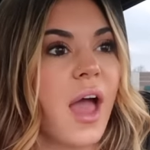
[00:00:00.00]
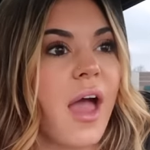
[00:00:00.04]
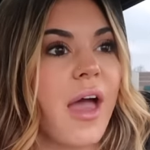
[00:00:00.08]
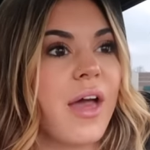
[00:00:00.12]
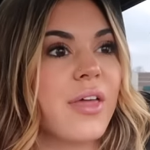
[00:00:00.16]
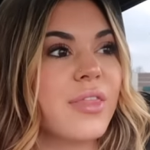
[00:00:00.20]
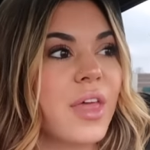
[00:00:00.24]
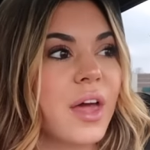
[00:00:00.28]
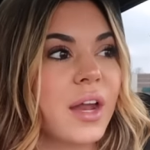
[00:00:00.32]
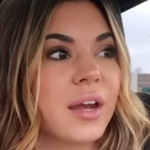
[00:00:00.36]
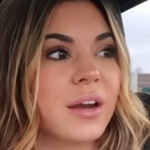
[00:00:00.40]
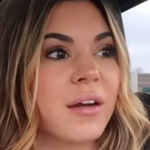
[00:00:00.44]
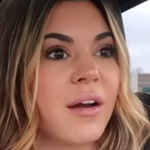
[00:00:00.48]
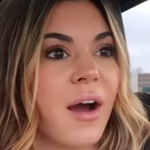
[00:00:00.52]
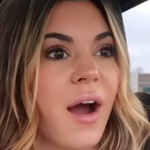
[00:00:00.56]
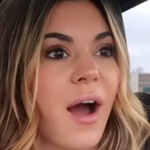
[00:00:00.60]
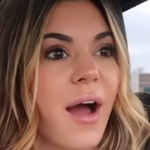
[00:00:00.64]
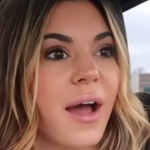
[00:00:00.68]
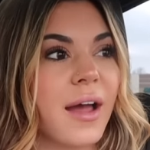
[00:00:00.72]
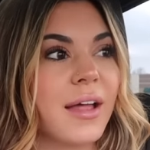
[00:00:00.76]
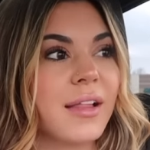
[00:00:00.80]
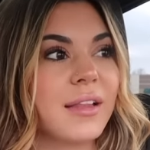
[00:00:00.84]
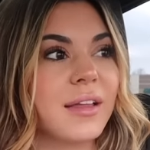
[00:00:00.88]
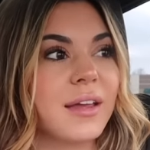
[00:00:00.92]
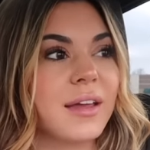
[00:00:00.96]
And then
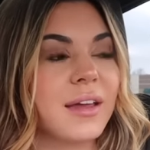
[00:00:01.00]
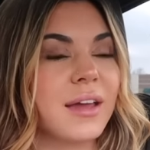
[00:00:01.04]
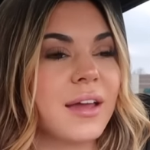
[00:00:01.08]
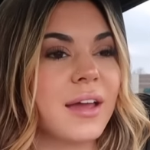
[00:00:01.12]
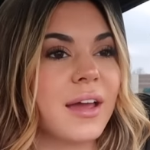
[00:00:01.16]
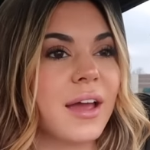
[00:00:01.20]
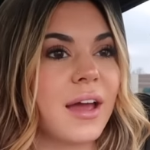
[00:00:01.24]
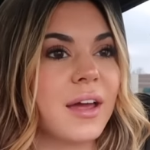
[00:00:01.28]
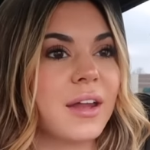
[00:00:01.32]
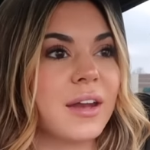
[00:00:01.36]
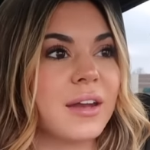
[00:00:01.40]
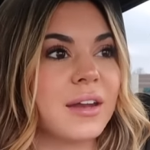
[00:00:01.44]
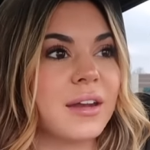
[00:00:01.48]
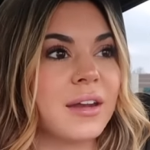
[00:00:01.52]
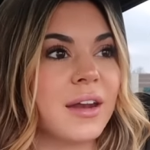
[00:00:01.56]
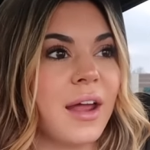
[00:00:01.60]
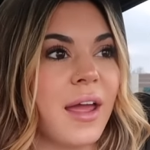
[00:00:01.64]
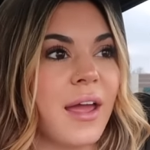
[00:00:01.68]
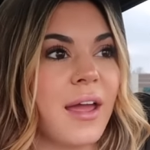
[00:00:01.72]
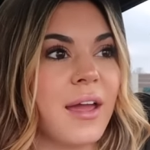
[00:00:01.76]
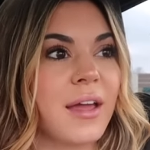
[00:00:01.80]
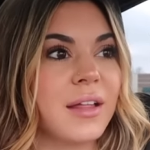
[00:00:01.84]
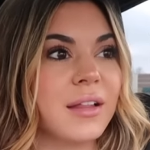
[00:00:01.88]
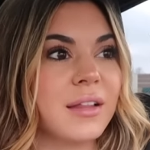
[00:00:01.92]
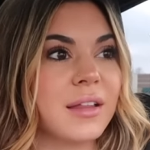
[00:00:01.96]
Kylie and
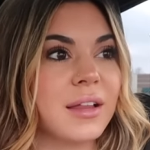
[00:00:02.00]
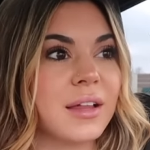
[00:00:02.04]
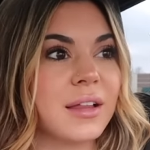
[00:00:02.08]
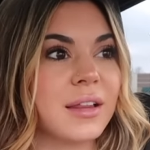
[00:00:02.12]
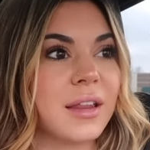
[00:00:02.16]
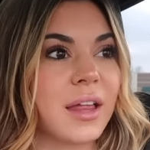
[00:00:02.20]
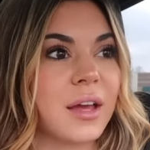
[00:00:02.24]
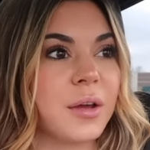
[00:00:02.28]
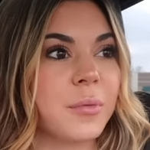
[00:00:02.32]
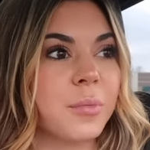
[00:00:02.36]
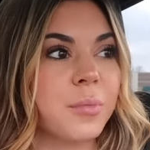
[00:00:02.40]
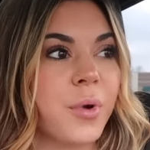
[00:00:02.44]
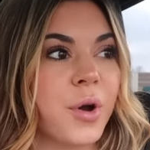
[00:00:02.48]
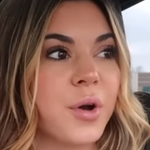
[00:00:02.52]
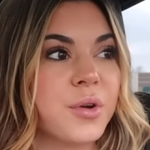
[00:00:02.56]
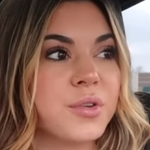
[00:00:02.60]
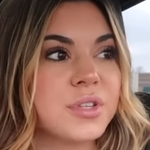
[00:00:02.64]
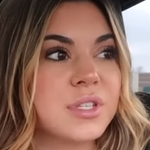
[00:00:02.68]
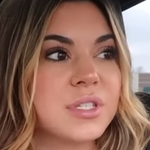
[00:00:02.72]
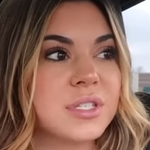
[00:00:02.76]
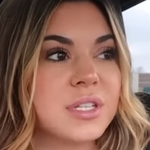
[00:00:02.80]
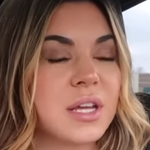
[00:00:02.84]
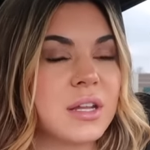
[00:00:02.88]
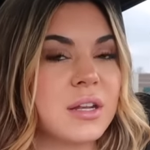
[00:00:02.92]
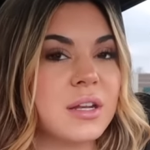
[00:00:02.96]
Hailey like
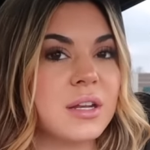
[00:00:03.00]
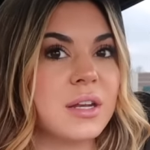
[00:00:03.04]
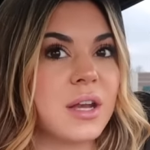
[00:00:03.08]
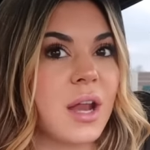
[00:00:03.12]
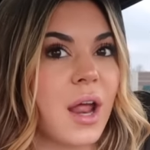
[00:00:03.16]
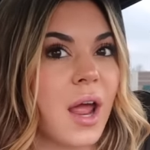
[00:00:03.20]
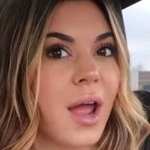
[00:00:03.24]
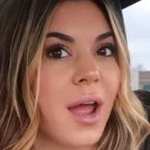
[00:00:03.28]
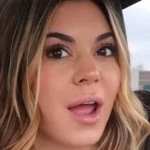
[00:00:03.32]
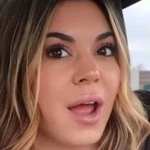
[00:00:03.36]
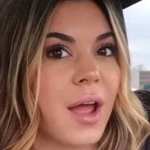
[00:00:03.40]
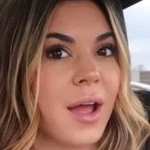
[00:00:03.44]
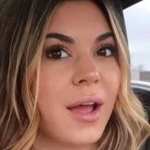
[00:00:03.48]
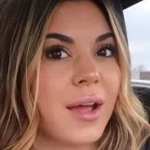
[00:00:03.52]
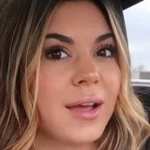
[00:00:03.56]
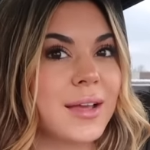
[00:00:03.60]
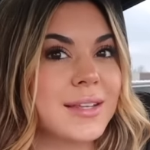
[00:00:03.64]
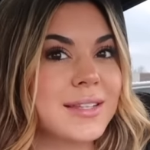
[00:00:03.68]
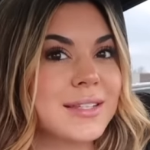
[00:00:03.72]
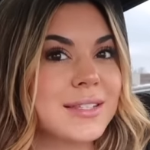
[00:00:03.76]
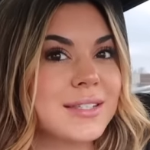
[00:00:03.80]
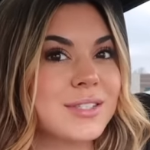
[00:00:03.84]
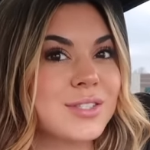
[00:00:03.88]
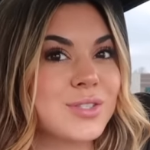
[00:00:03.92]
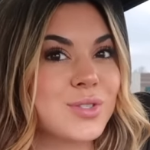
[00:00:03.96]
posted
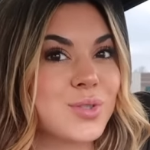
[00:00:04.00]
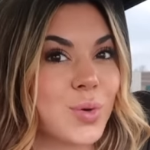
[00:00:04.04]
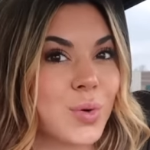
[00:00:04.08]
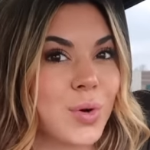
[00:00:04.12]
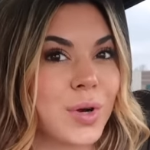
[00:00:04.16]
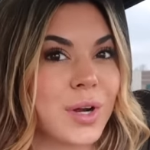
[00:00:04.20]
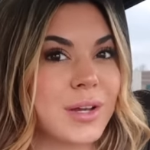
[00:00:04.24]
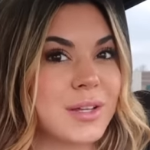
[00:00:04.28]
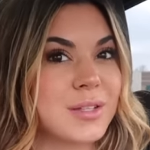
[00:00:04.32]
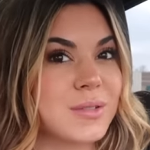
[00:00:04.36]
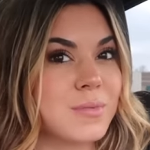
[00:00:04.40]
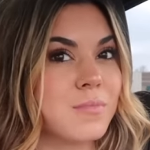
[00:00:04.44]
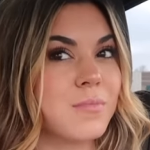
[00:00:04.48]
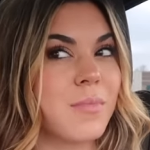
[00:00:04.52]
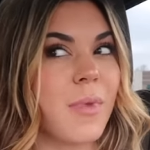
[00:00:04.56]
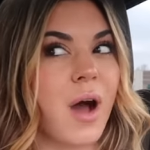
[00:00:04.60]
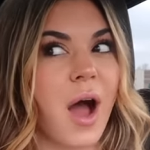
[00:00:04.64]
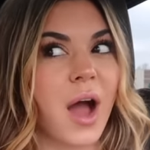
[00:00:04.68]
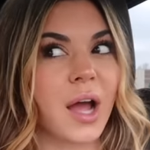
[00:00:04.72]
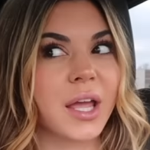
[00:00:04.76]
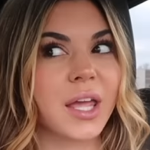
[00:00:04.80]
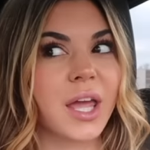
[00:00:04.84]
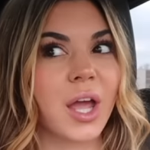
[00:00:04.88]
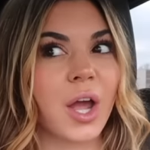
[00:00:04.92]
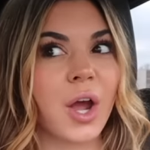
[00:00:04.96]
stories
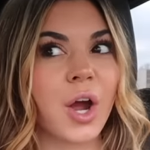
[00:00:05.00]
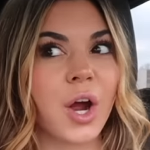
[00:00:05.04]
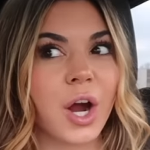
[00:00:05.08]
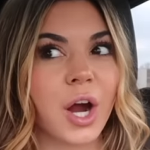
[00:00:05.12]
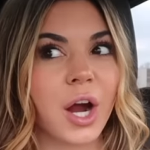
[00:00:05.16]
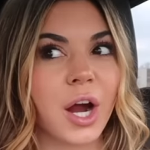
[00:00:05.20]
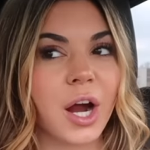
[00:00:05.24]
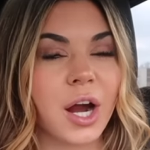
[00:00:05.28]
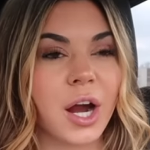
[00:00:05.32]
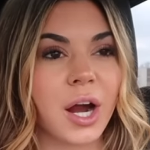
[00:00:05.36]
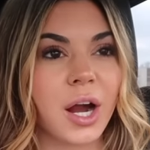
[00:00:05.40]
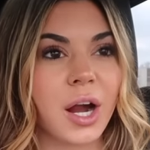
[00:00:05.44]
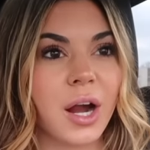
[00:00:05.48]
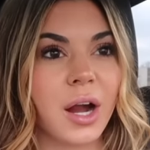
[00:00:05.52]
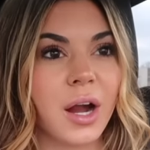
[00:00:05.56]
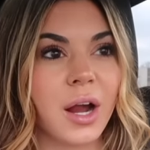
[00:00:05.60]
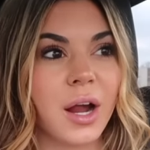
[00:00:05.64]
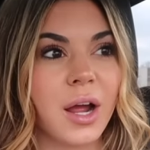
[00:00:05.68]
mocking her.